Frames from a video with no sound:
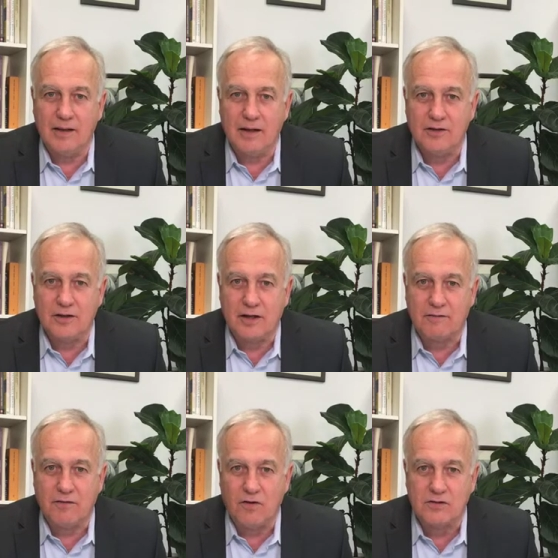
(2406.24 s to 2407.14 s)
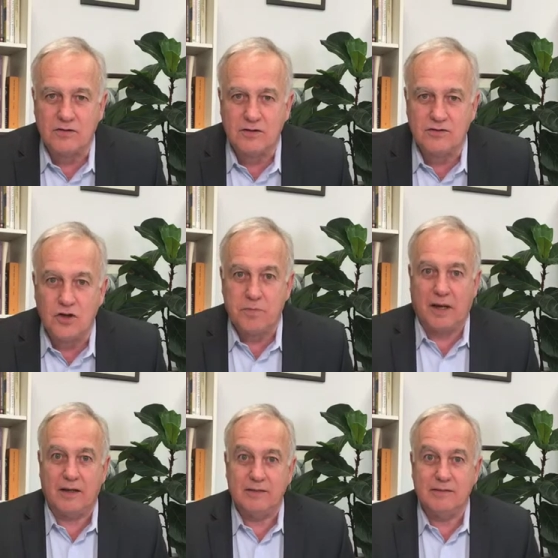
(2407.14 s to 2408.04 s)
you'd get flogged
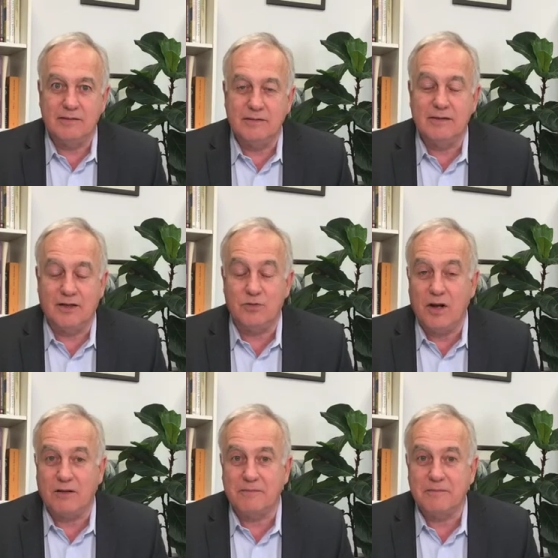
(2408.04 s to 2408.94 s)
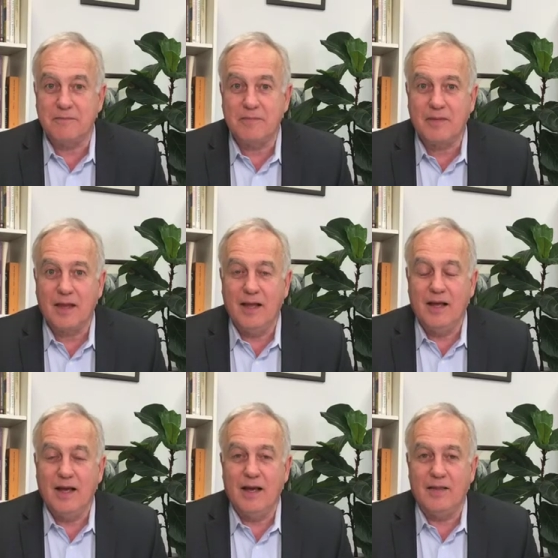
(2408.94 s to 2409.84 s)
super as well.
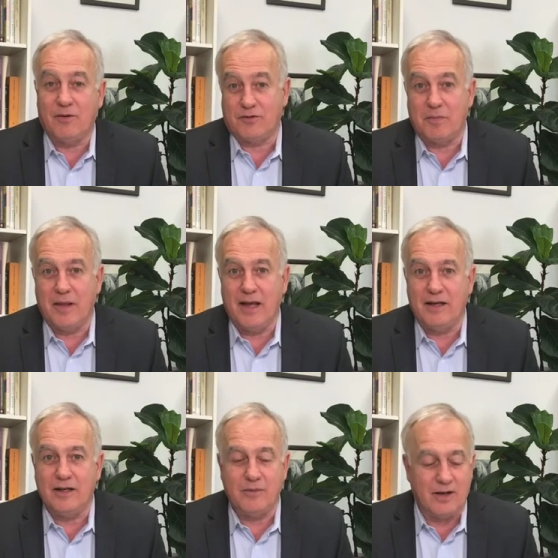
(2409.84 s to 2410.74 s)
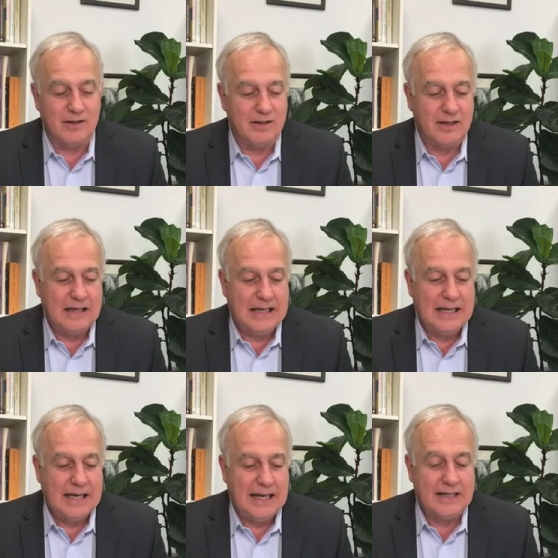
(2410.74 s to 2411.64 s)
That was the plan anyway,
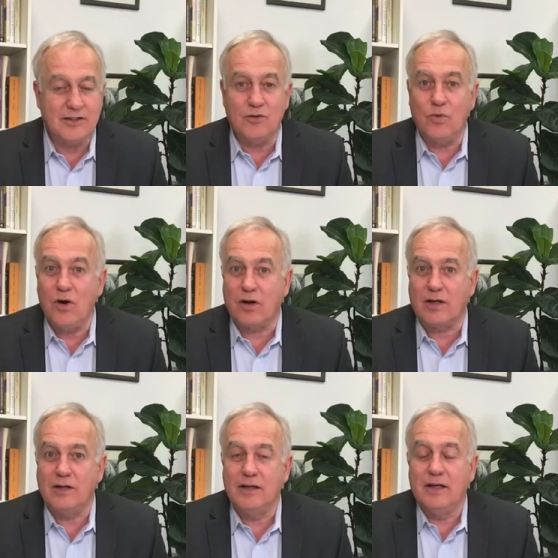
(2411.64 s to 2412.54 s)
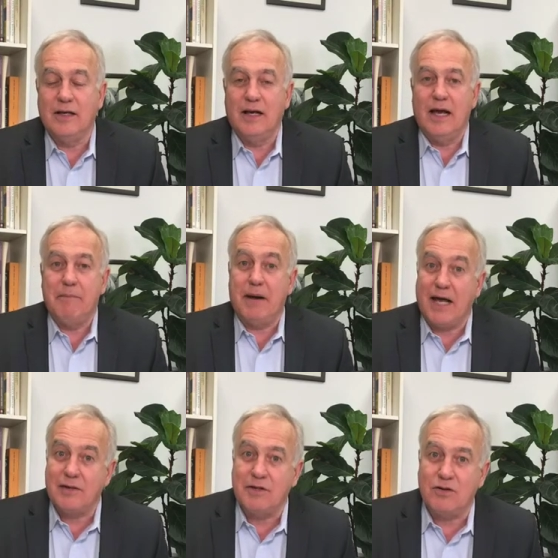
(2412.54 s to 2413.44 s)
and it didn't work.
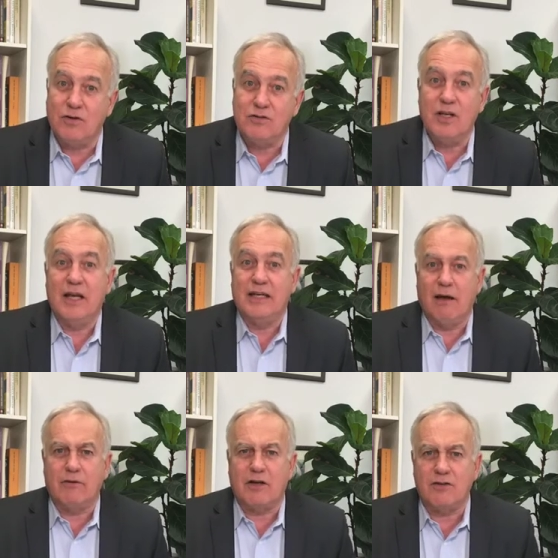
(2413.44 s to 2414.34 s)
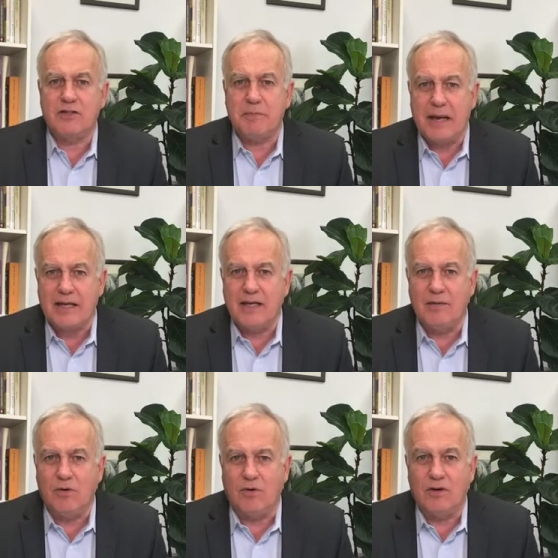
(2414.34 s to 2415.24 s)
Partly because no one goes to the bank
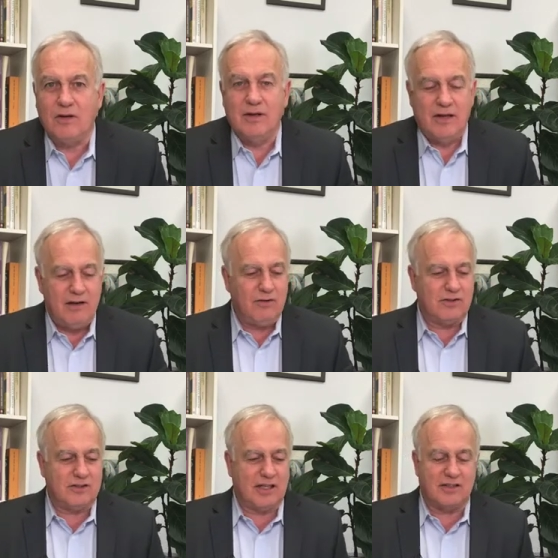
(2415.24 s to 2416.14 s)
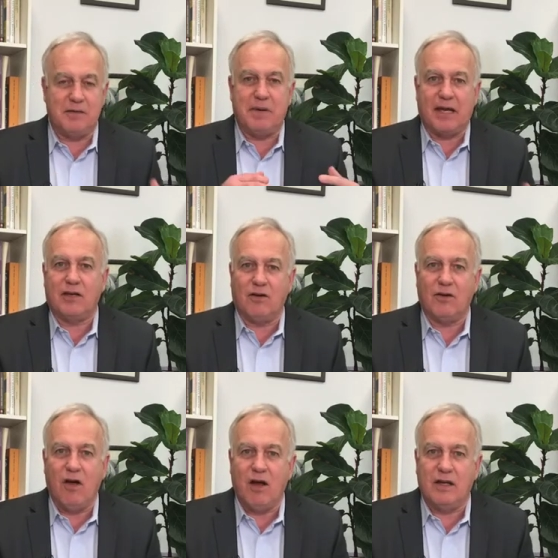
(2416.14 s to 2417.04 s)
anymore. Everyone just does their banking
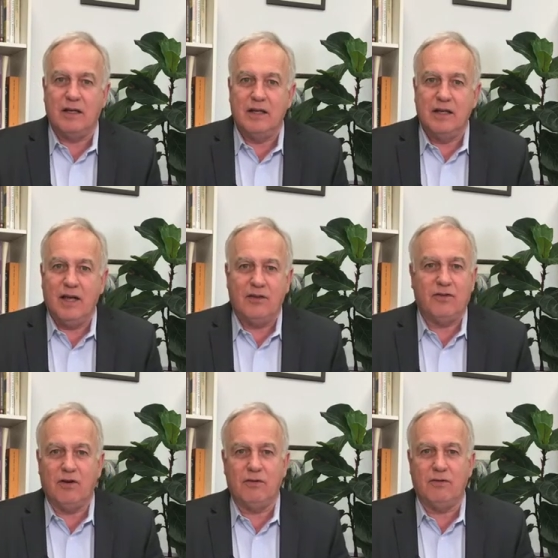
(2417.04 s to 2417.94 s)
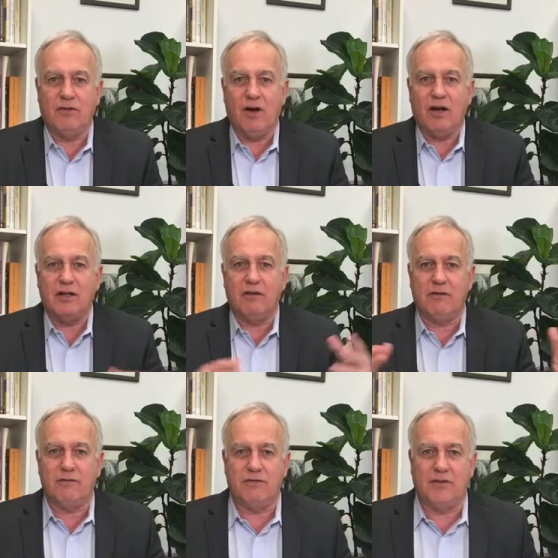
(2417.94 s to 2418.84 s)
online, and so the idea
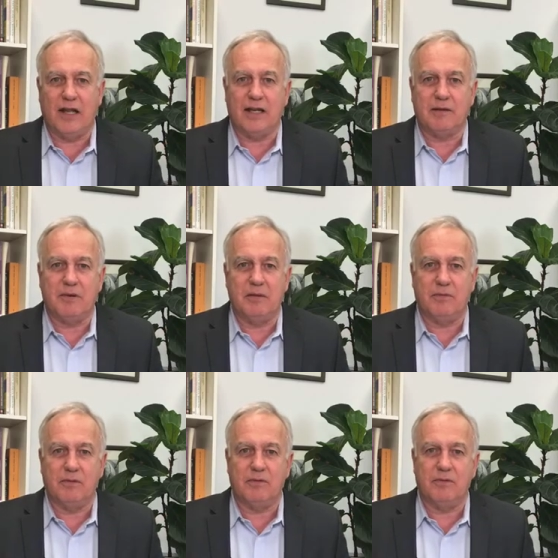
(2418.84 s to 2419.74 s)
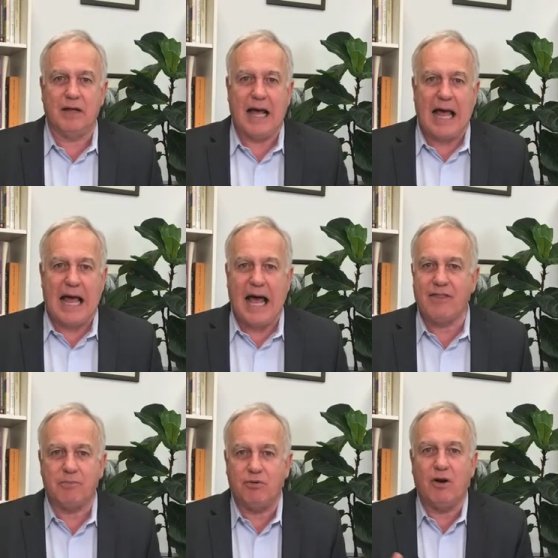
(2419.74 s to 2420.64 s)
of selling people
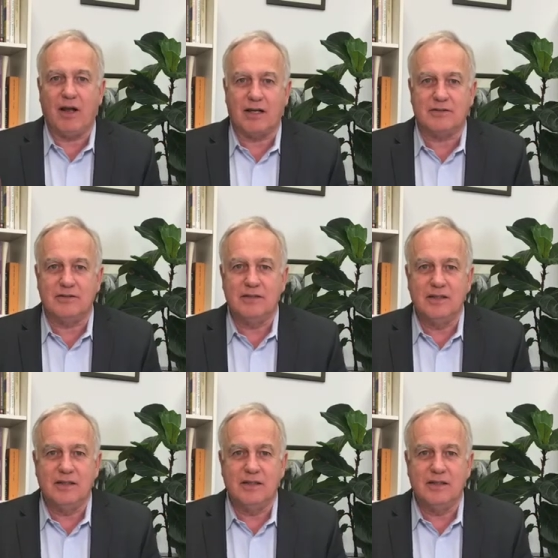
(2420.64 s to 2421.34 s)
other products